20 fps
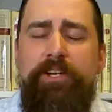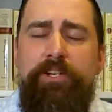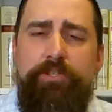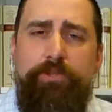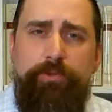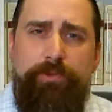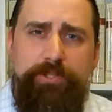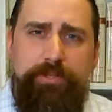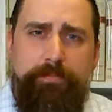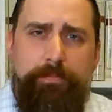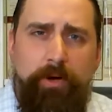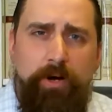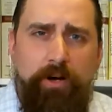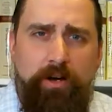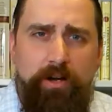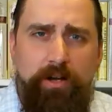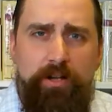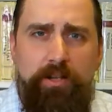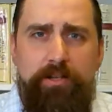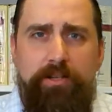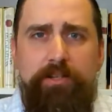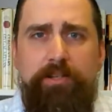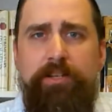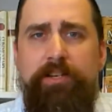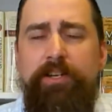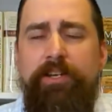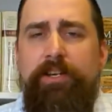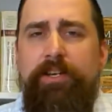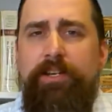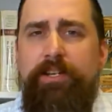So, as
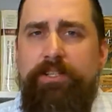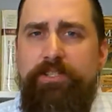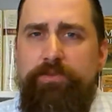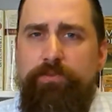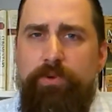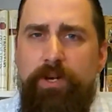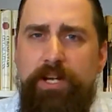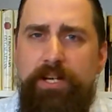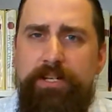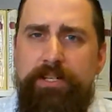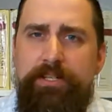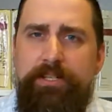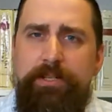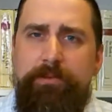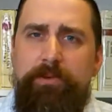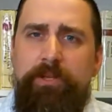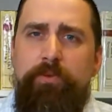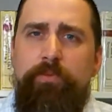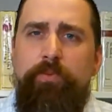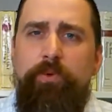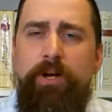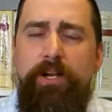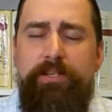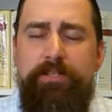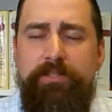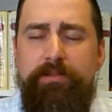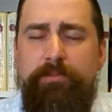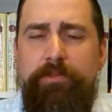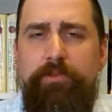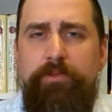Paul is writing to them, he
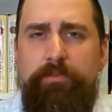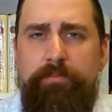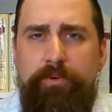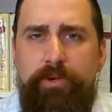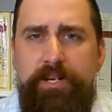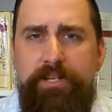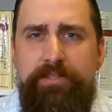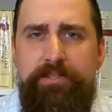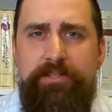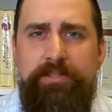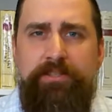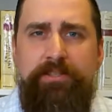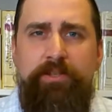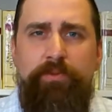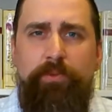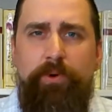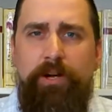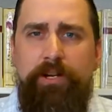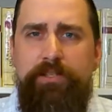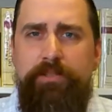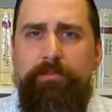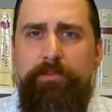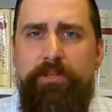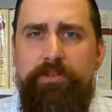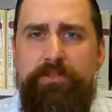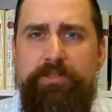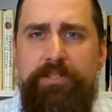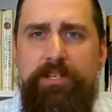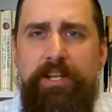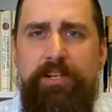wants them to embrace this. He wants them to
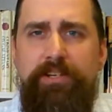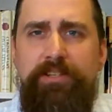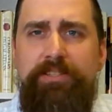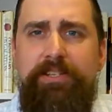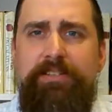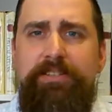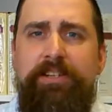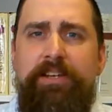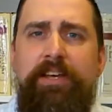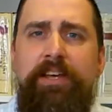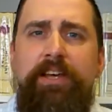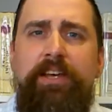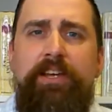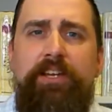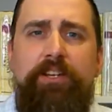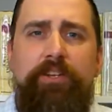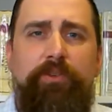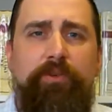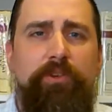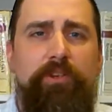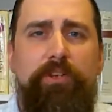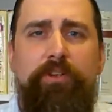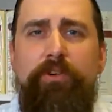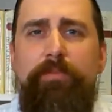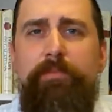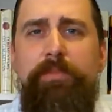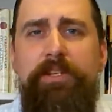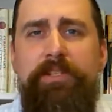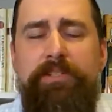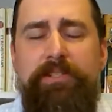understand. He says, you, you're
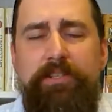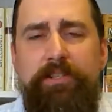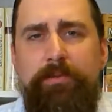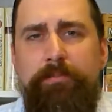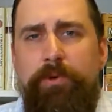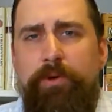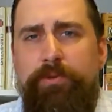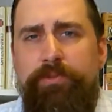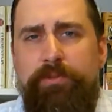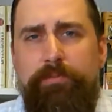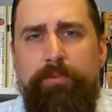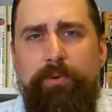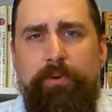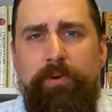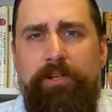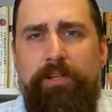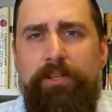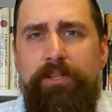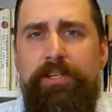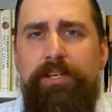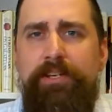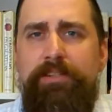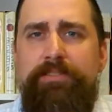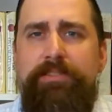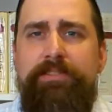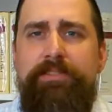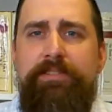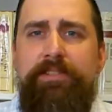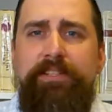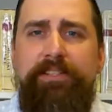missing the most important things.
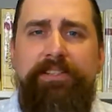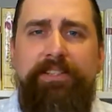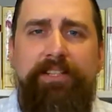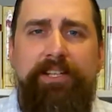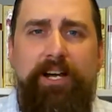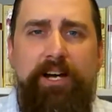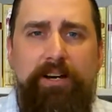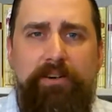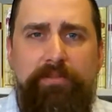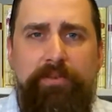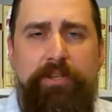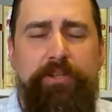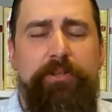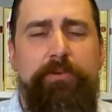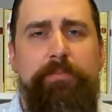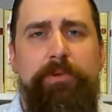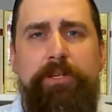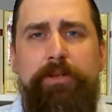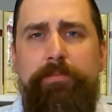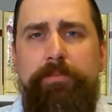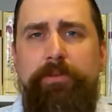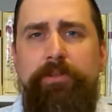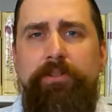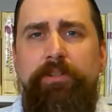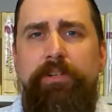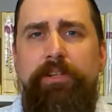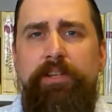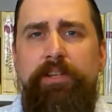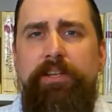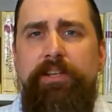It's to love other people.
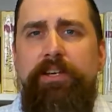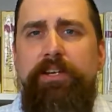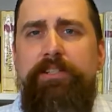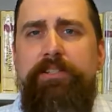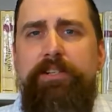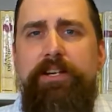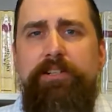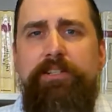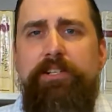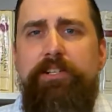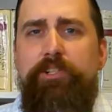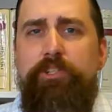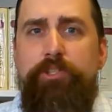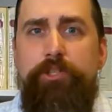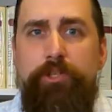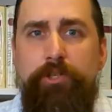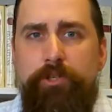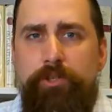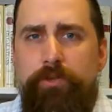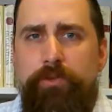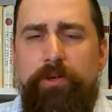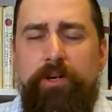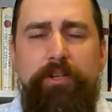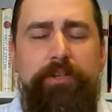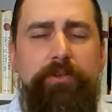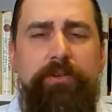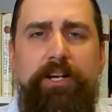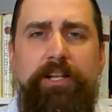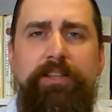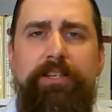It's not to do all
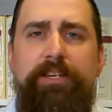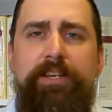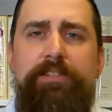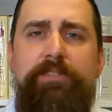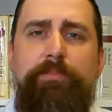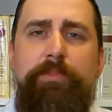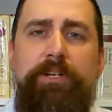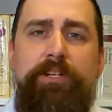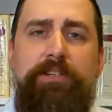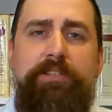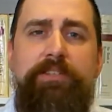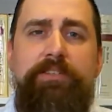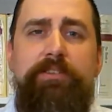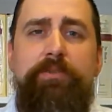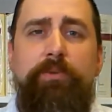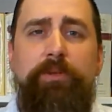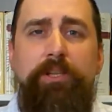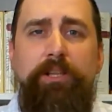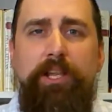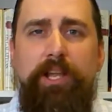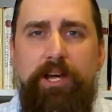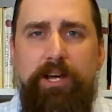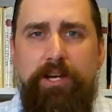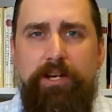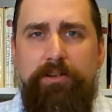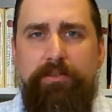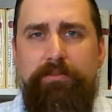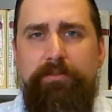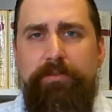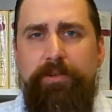the right things, but it is to
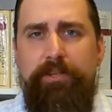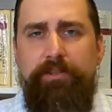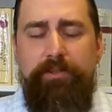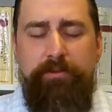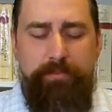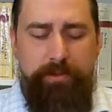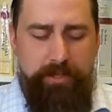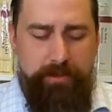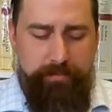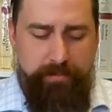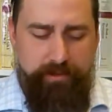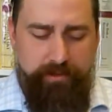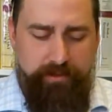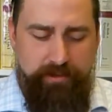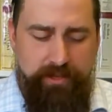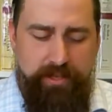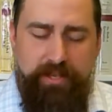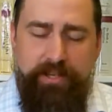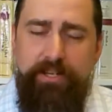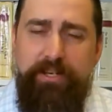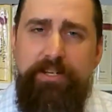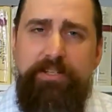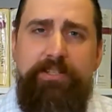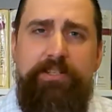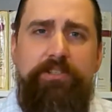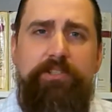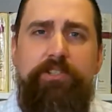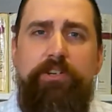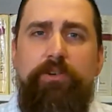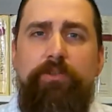love other people. He
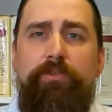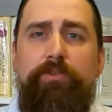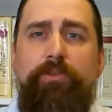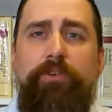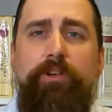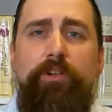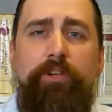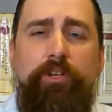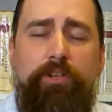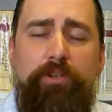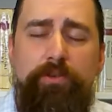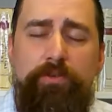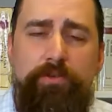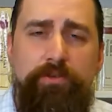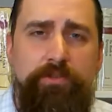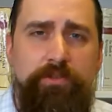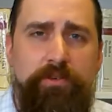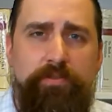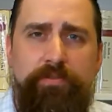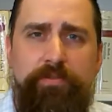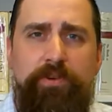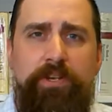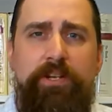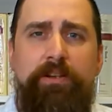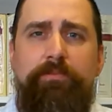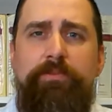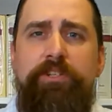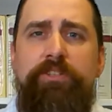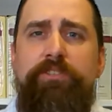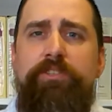says, don't use your
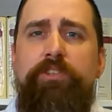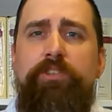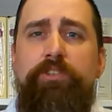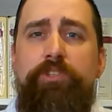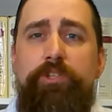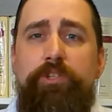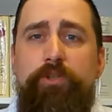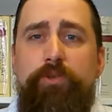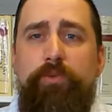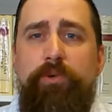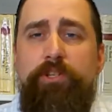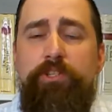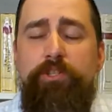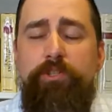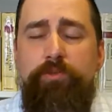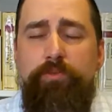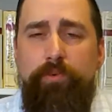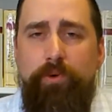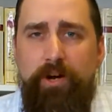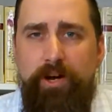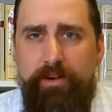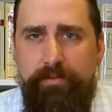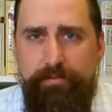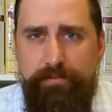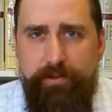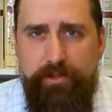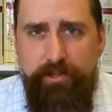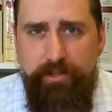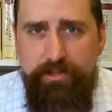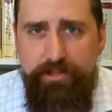freedom just to do what you want
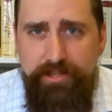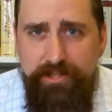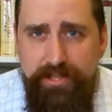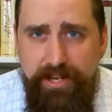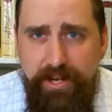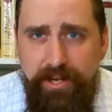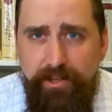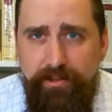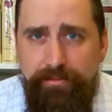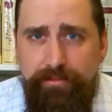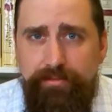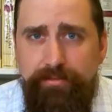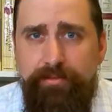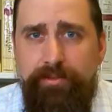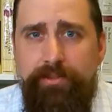for yourself.